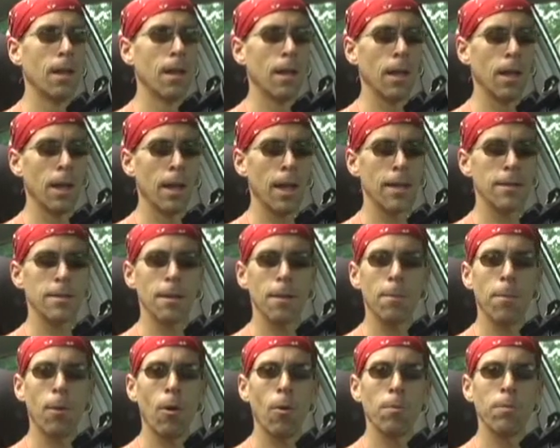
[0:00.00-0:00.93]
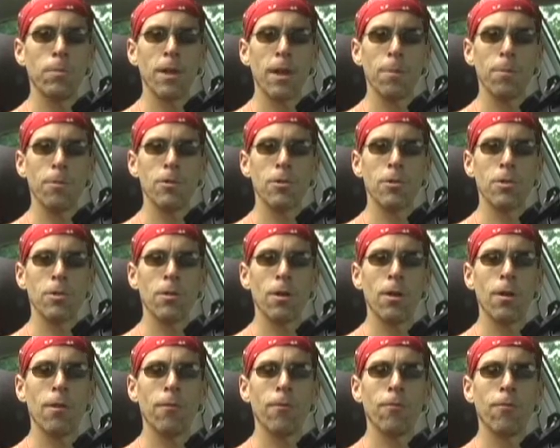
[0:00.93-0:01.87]
It has a bulb temperature
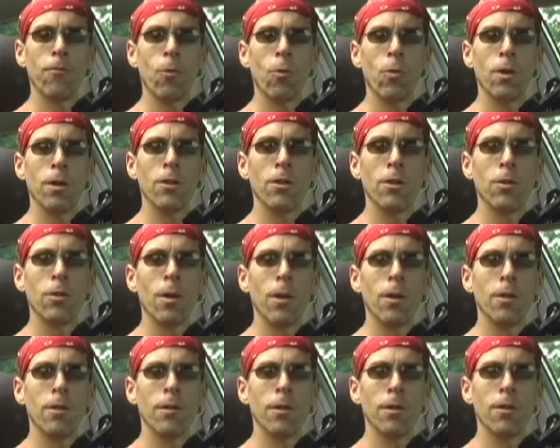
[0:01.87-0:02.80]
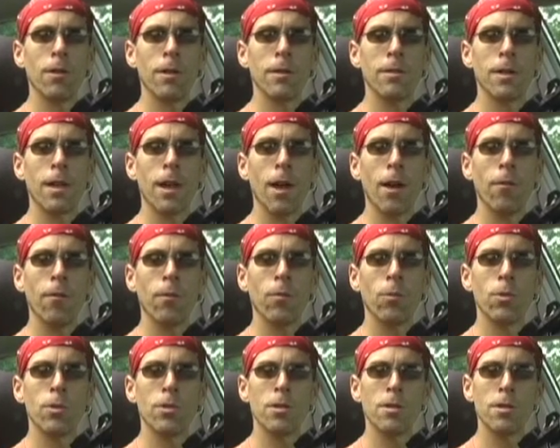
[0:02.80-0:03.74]
of 4200 degrees Kelvin,
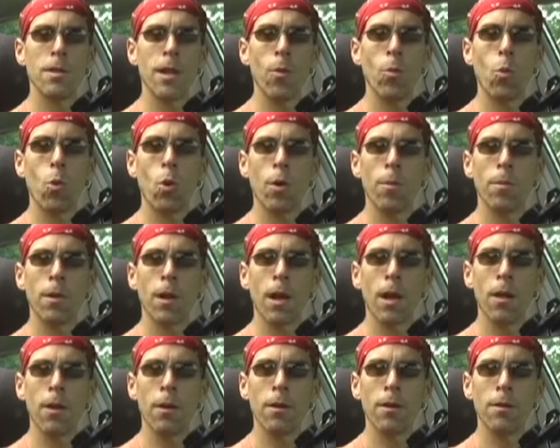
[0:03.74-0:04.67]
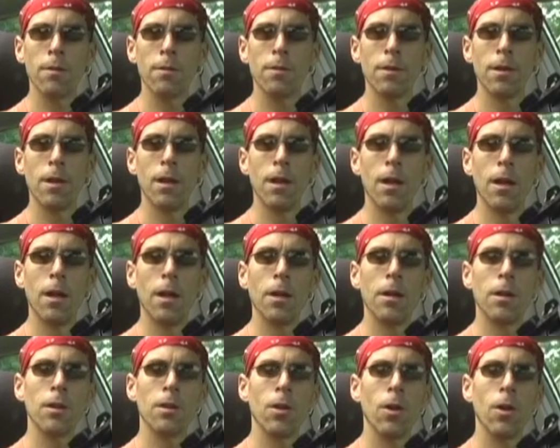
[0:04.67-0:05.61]
which is a warm color,
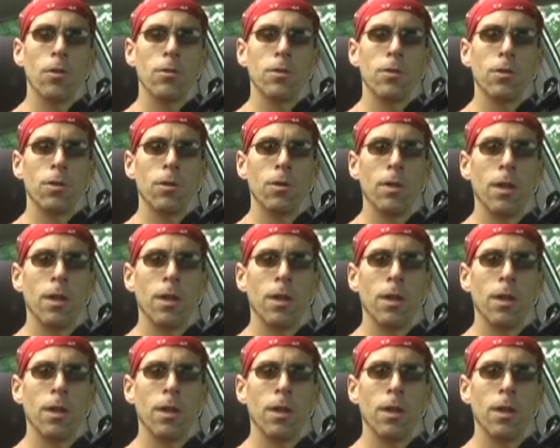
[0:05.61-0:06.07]
close to